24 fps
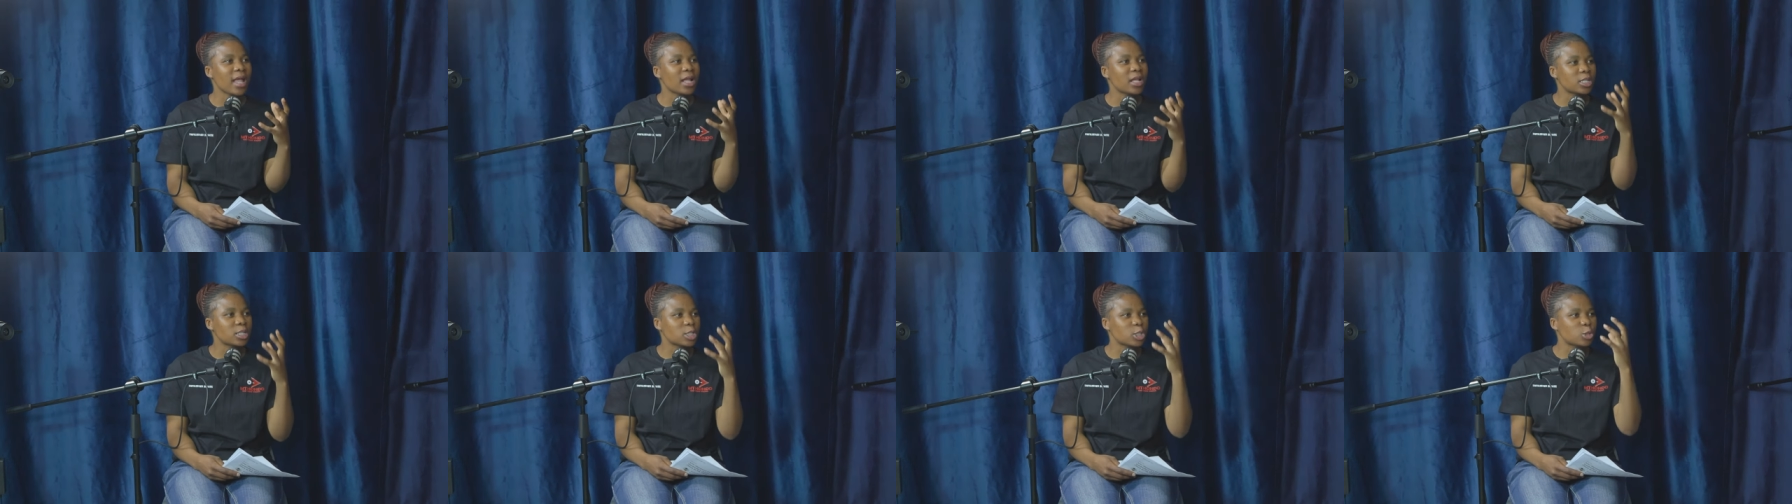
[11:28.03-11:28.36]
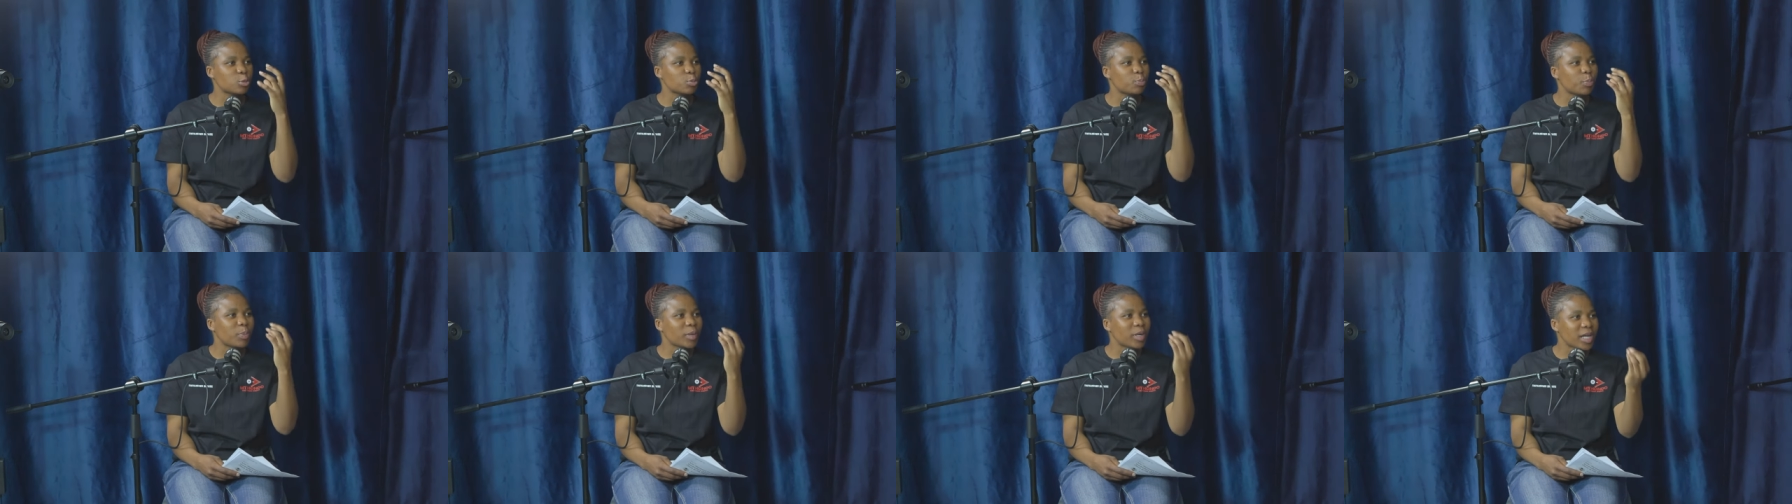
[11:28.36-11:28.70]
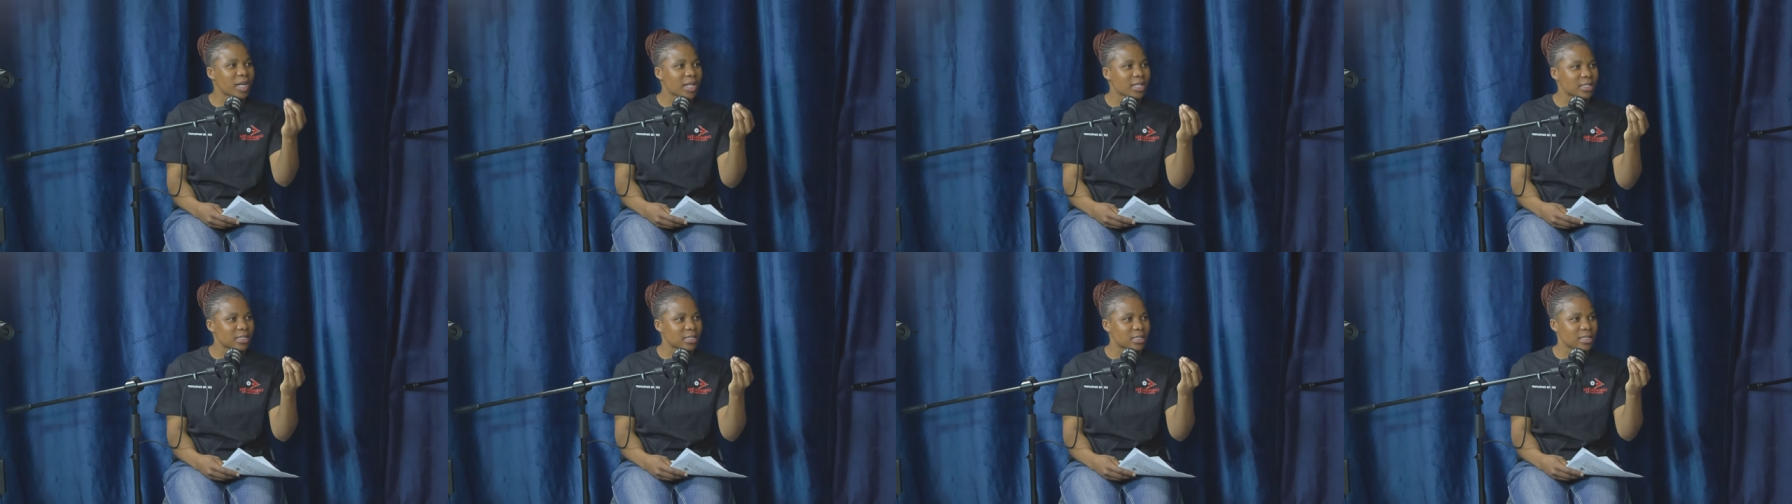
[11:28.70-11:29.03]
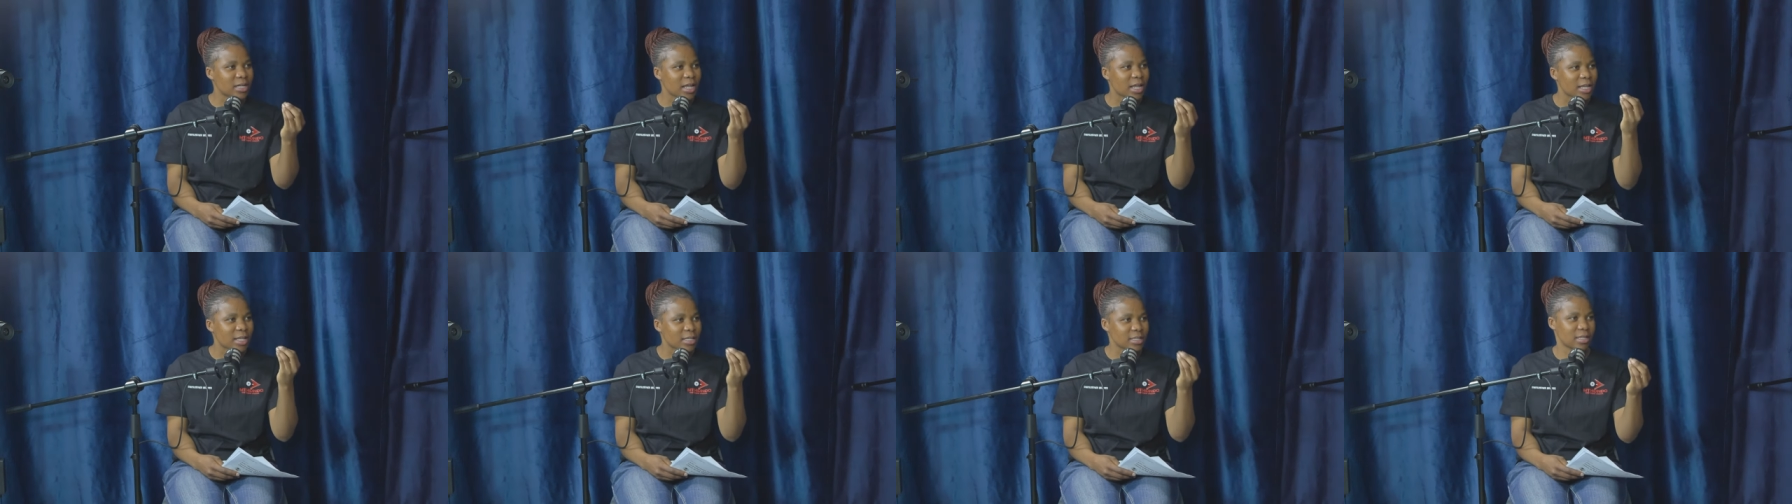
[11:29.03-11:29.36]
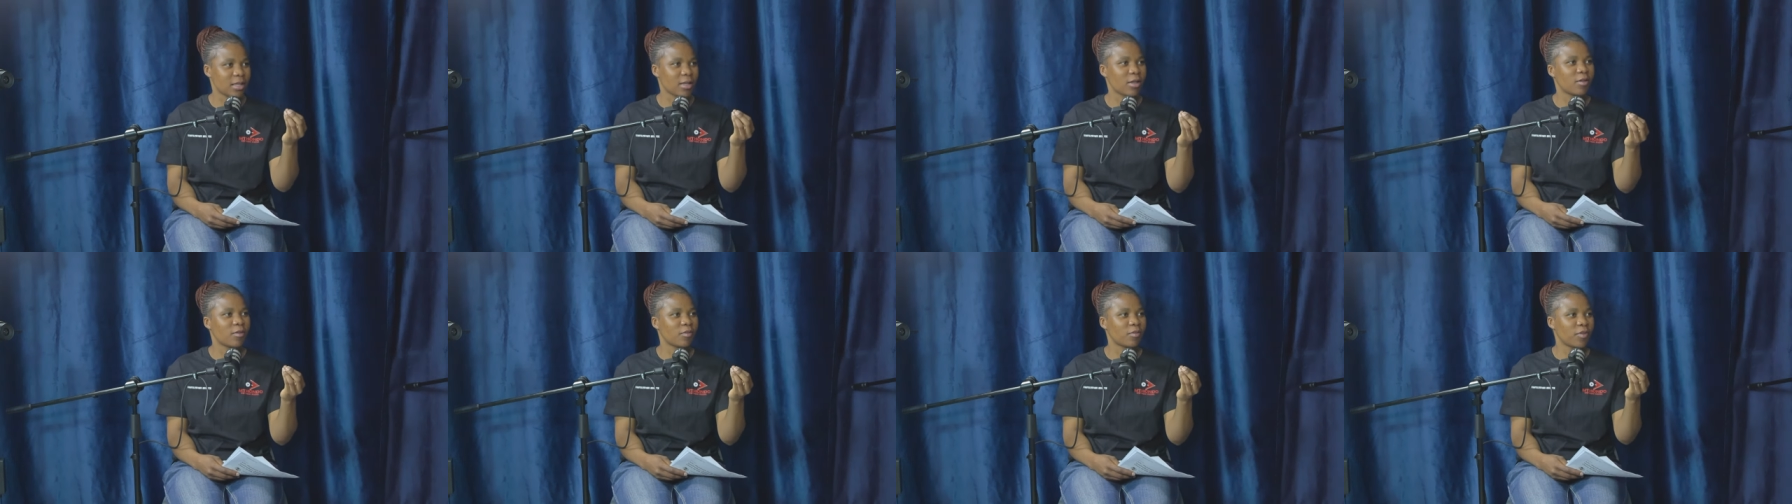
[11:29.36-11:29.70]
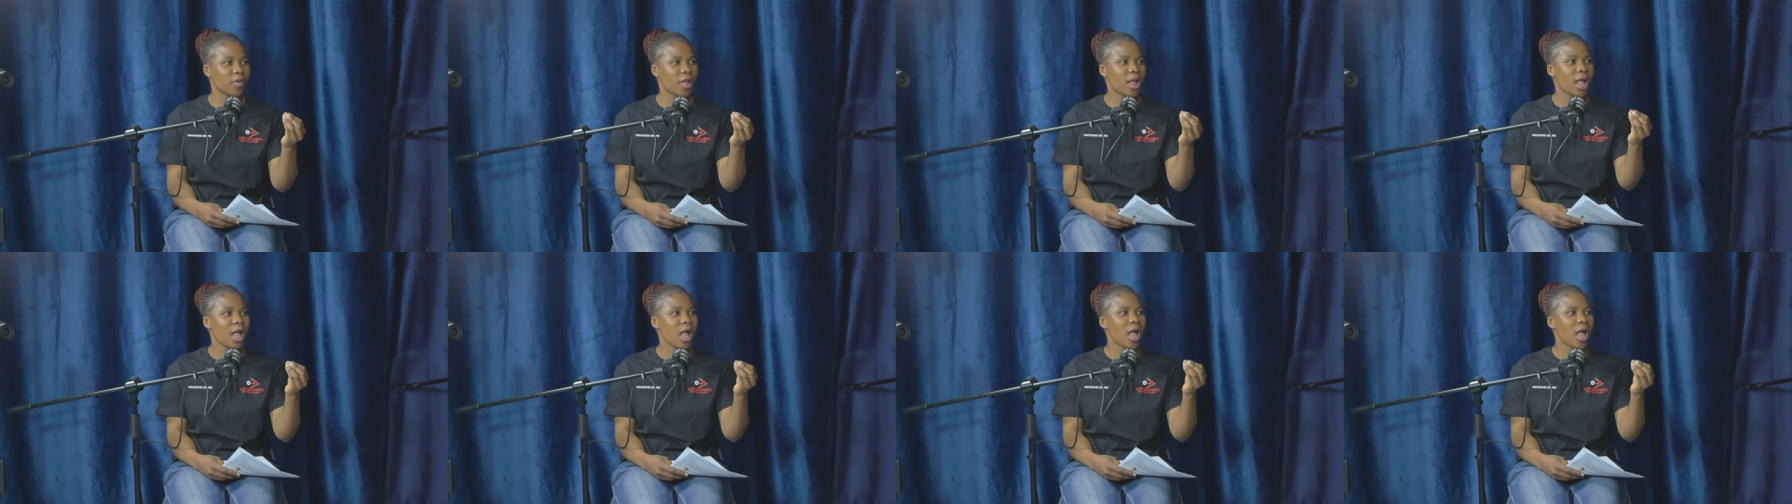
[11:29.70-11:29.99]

expressed herself